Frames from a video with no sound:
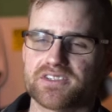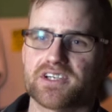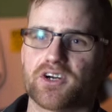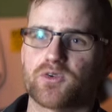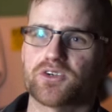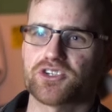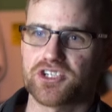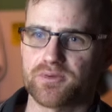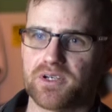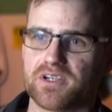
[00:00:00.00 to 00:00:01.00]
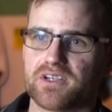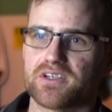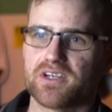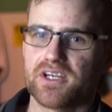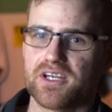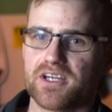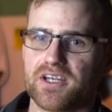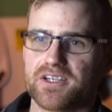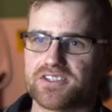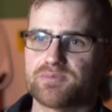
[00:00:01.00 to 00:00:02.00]
can take ownership in it
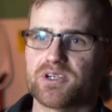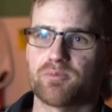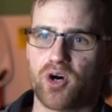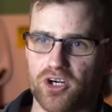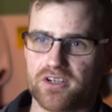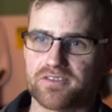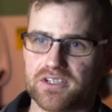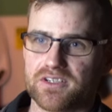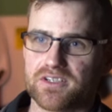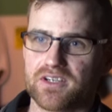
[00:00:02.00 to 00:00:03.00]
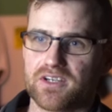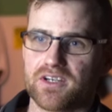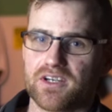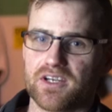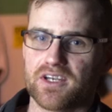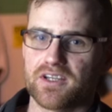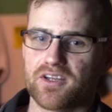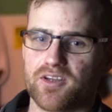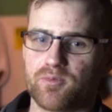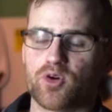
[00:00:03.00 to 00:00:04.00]
and just be a part of it.
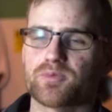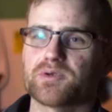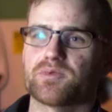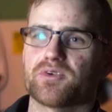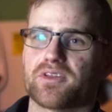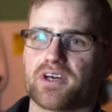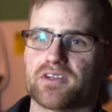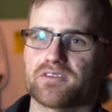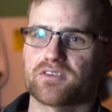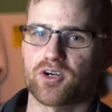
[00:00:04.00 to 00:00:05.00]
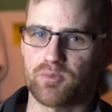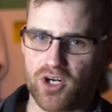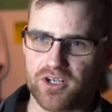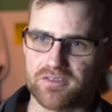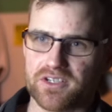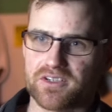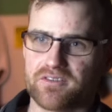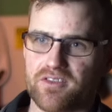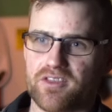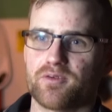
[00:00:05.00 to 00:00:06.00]
And the more people that are a part of it,
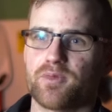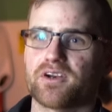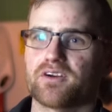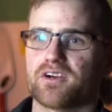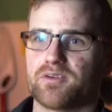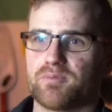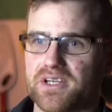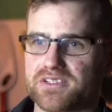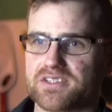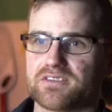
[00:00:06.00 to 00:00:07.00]
the better it makes